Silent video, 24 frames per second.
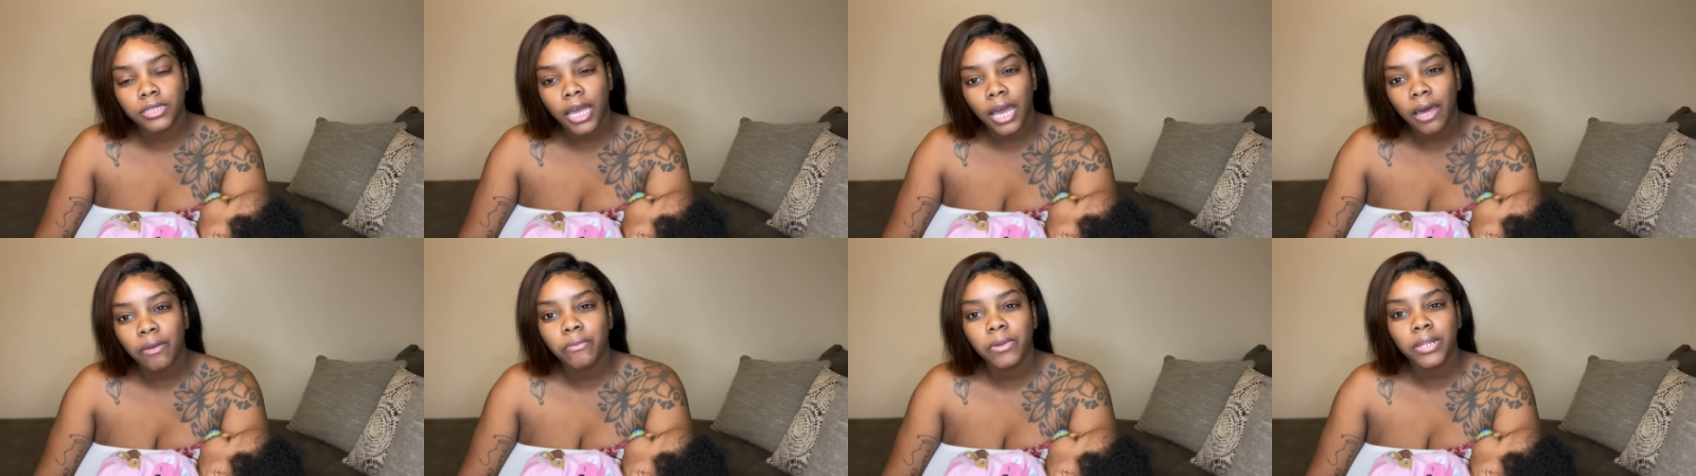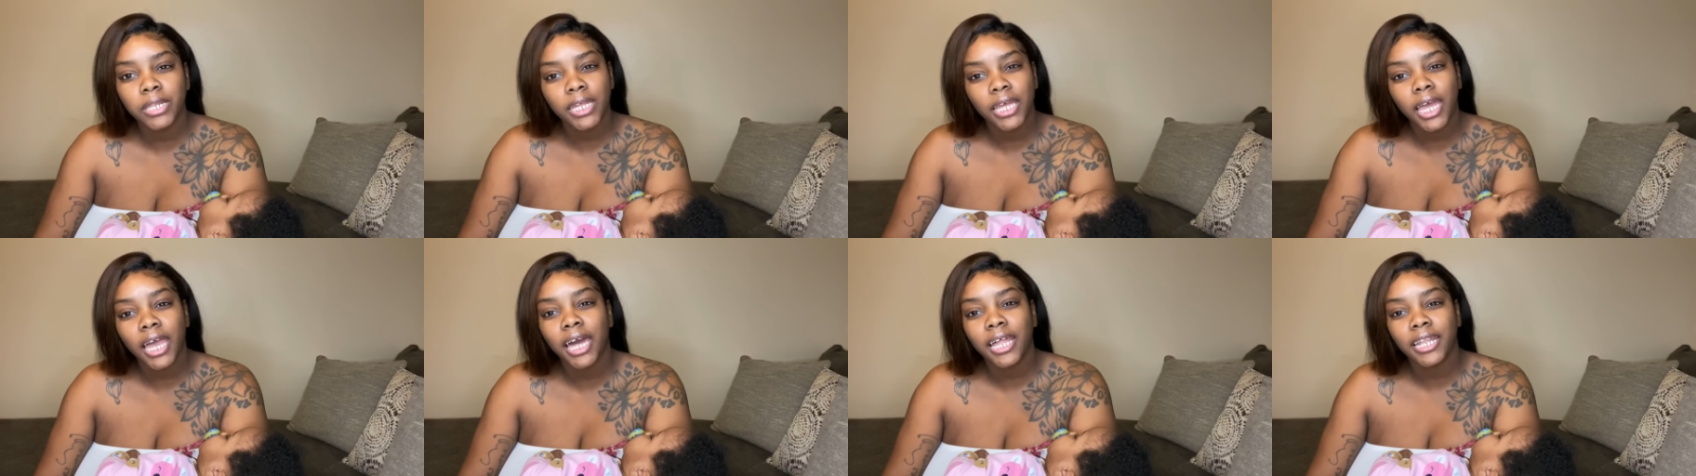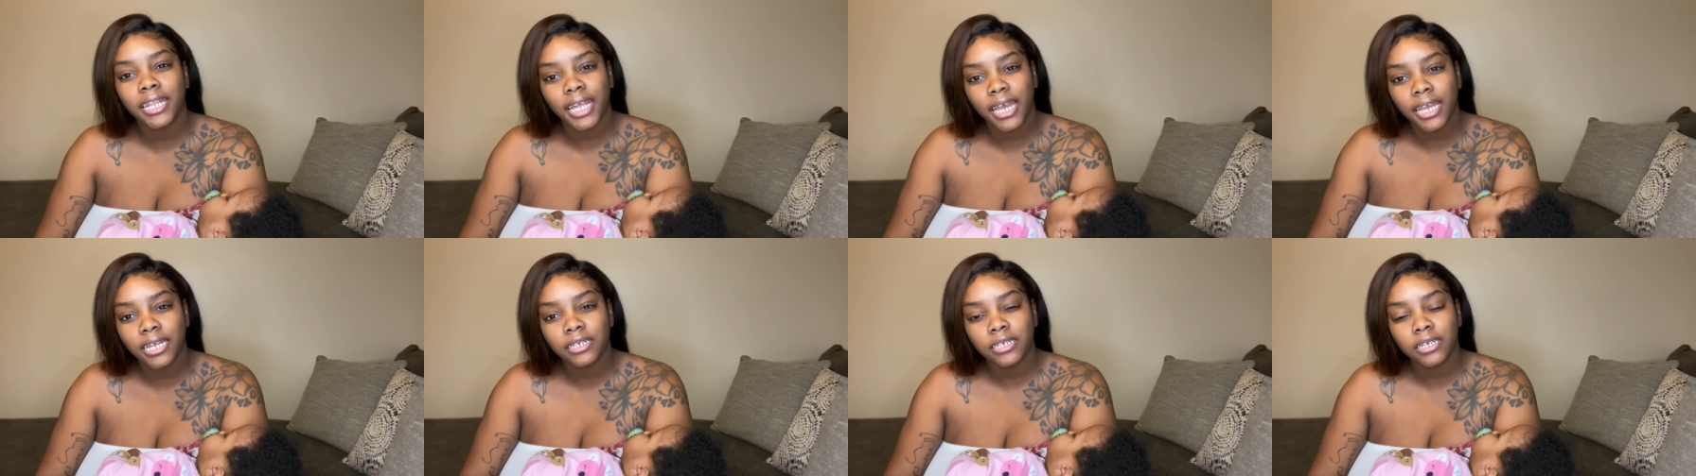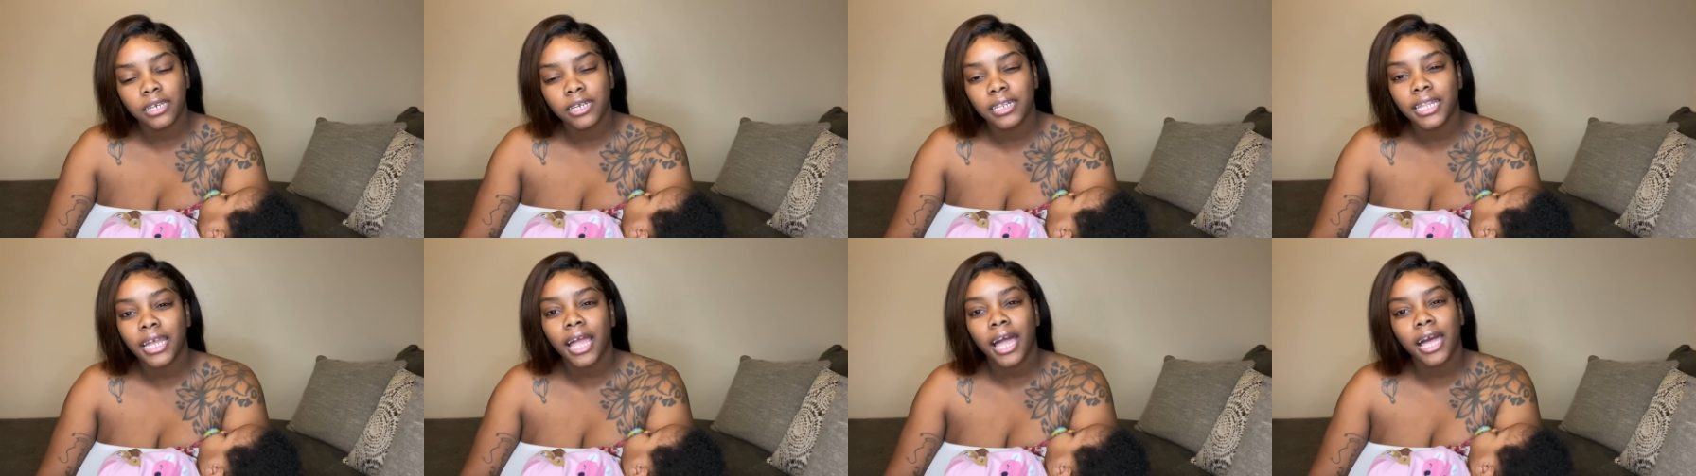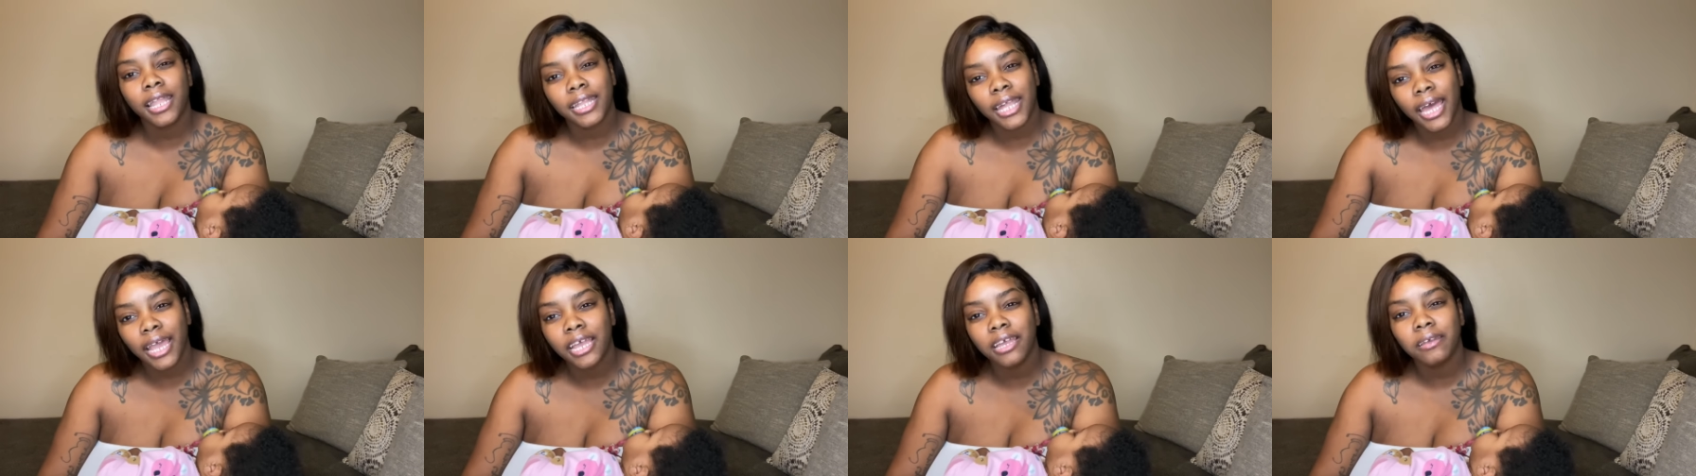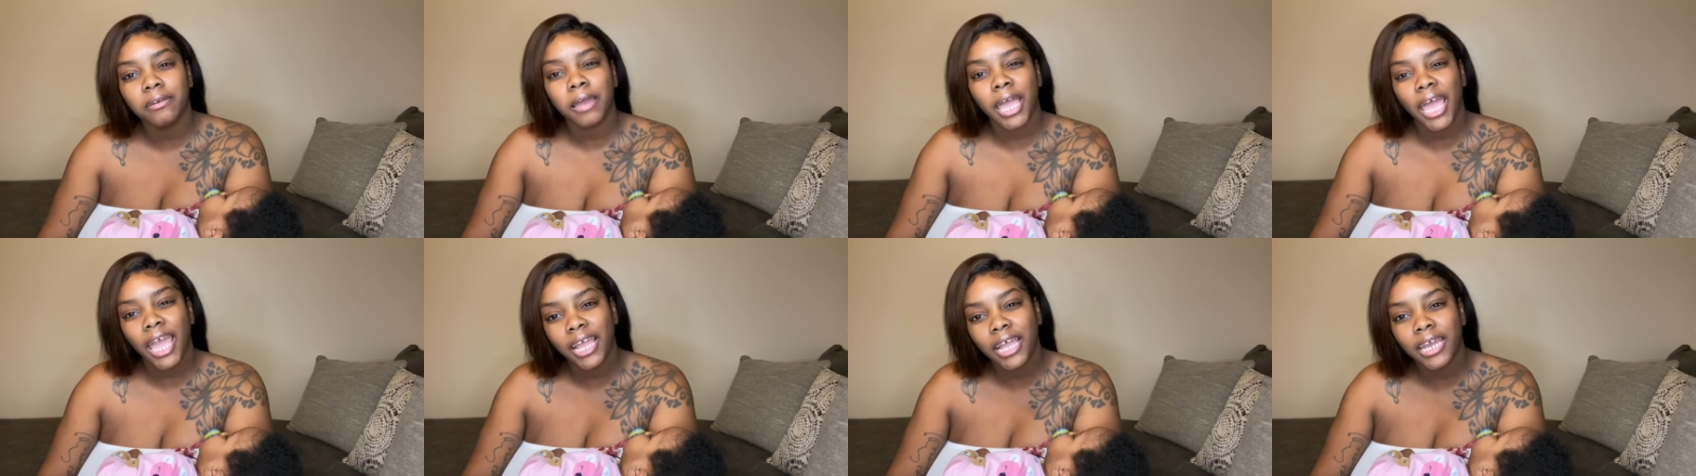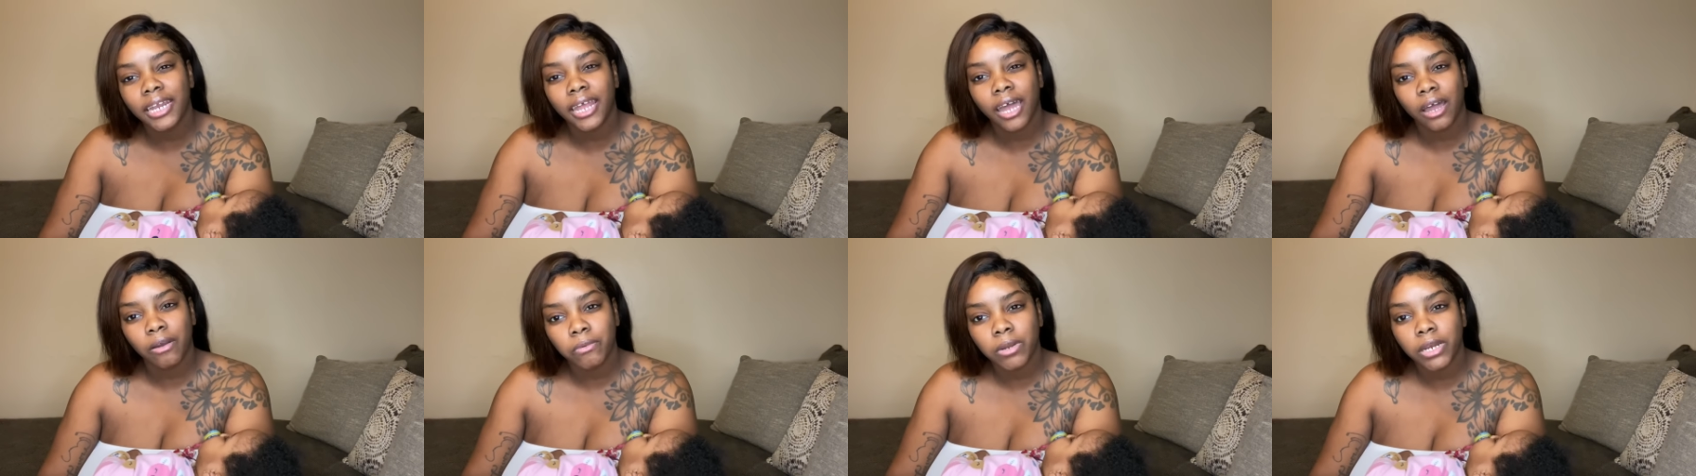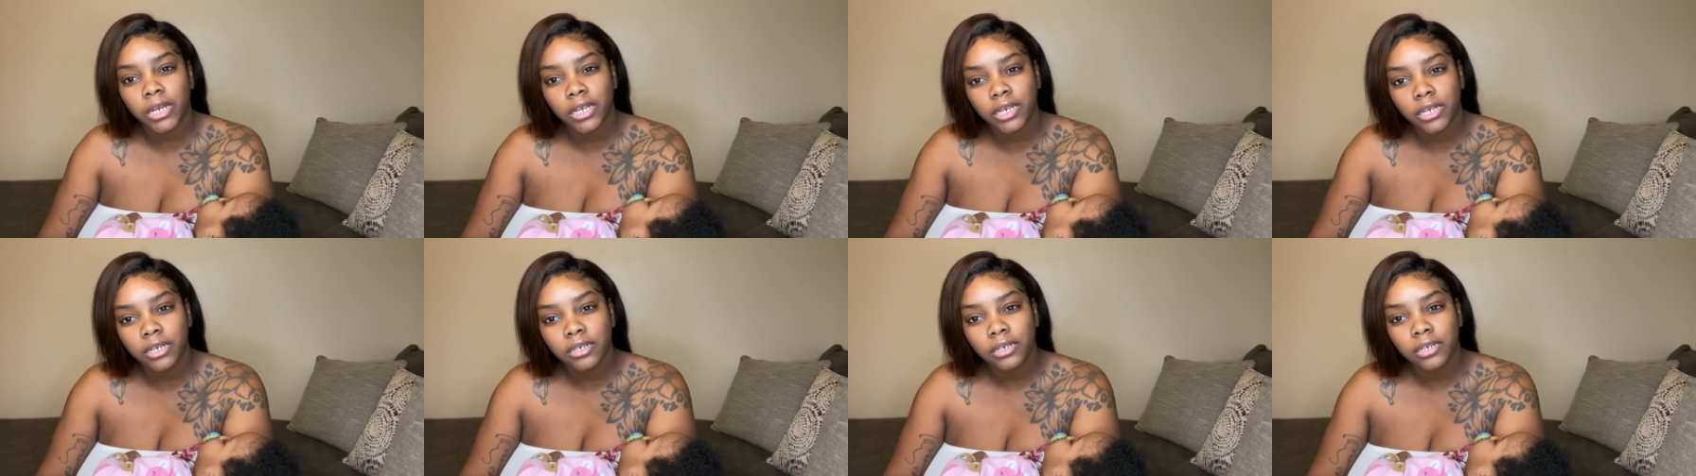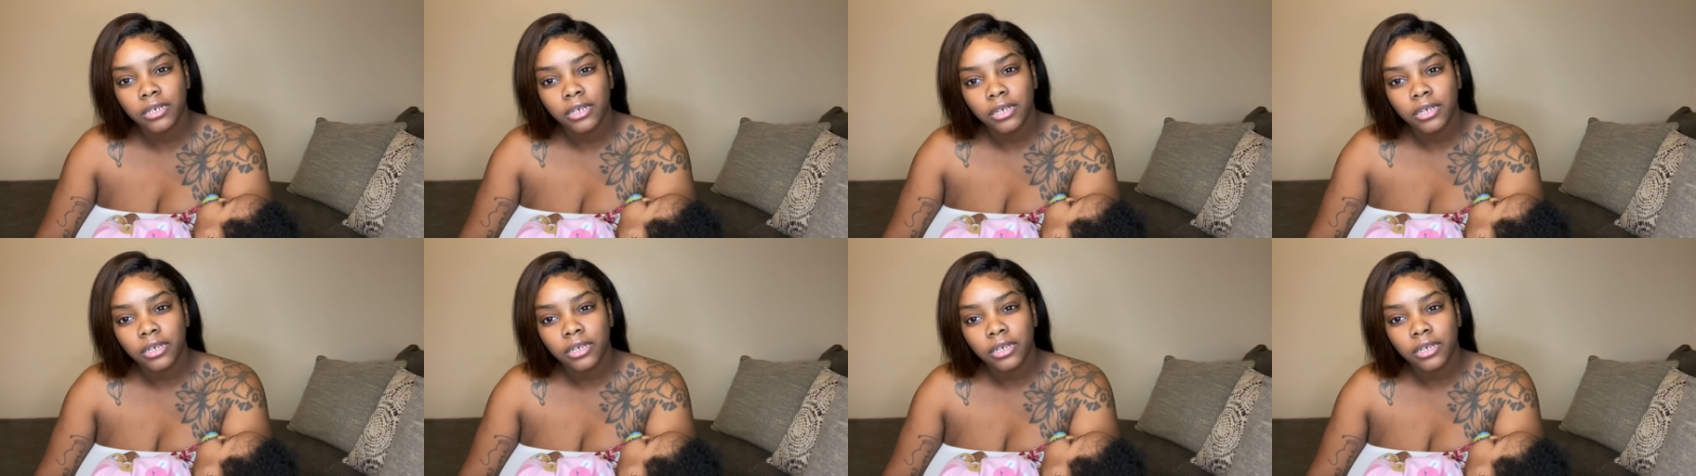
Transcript: I really had liked her. Like, I liked hanging out with her.